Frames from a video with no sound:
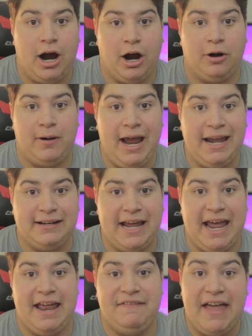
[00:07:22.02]
Alright,
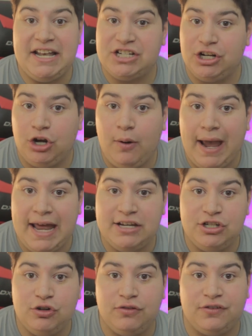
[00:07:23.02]
and that's going to go ahead
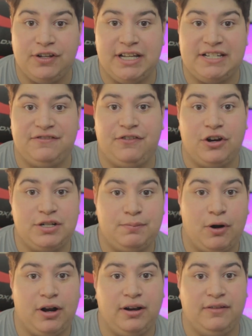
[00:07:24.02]
and do it for this first
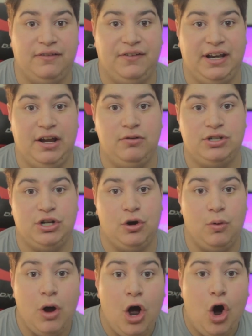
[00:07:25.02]
part of the video.
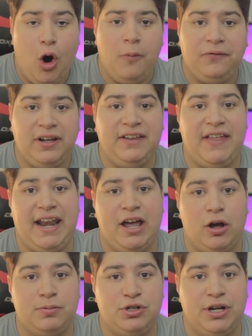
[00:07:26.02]
So hopefully that
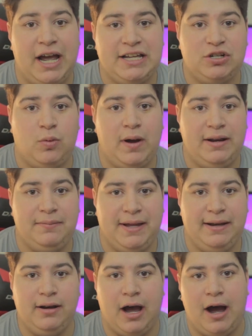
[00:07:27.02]
helps you guys quite a
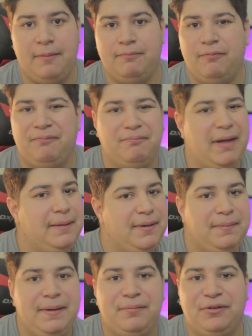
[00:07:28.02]
bit.
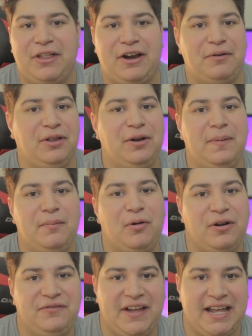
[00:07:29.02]
Maybe people that are a little bit
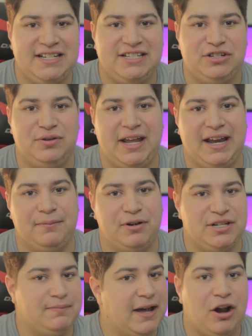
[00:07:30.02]
more advanced to
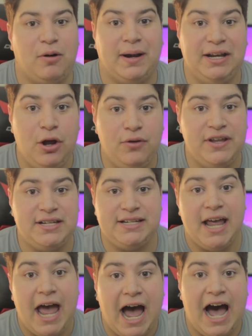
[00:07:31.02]
cameras might already know
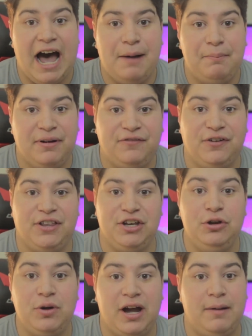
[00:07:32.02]
this, but for the
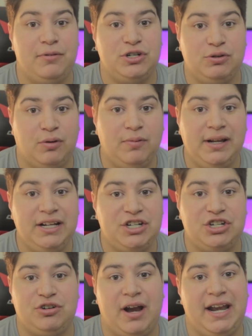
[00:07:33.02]
newcomers who are really
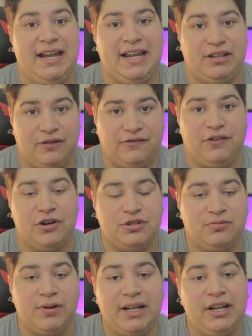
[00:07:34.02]
just trying to get their
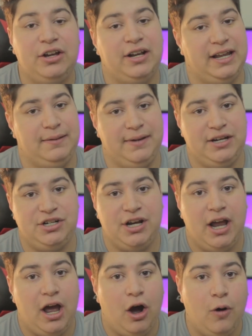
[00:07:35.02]
first really good image,
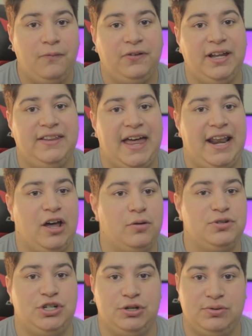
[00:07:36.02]
hopefully that
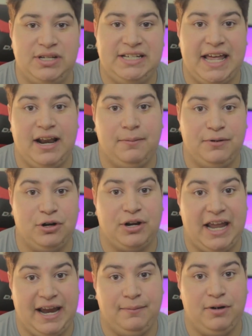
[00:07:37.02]
helps you set up your
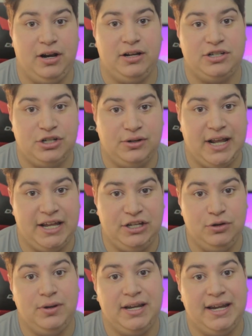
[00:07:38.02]
camera so that
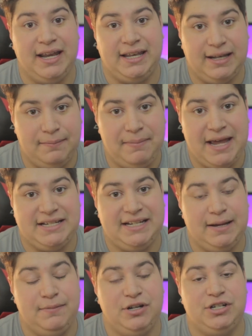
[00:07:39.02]
you can get the best
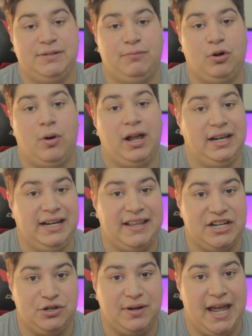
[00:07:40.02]
image quality
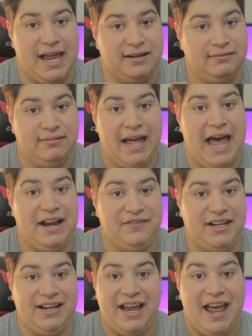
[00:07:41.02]
that you can out of
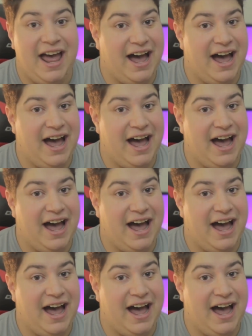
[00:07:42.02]
it.